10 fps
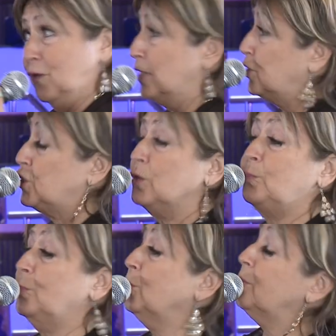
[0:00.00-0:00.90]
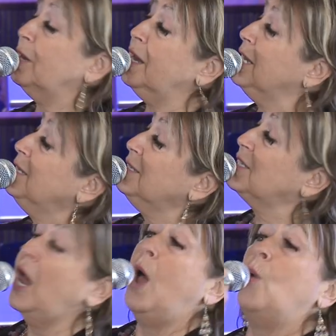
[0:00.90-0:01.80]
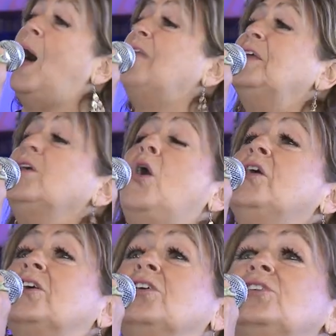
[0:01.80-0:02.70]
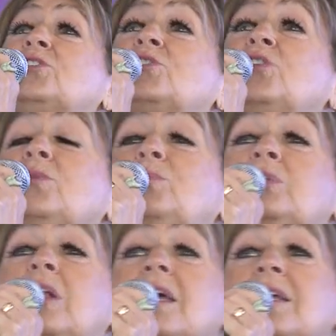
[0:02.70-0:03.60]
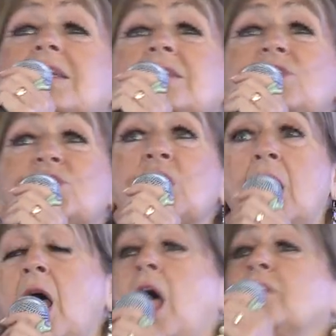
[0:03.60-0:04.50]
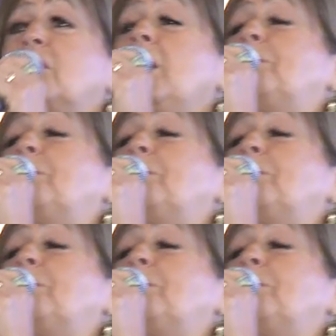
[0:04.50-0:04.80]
friendship remains while the orchestra plays the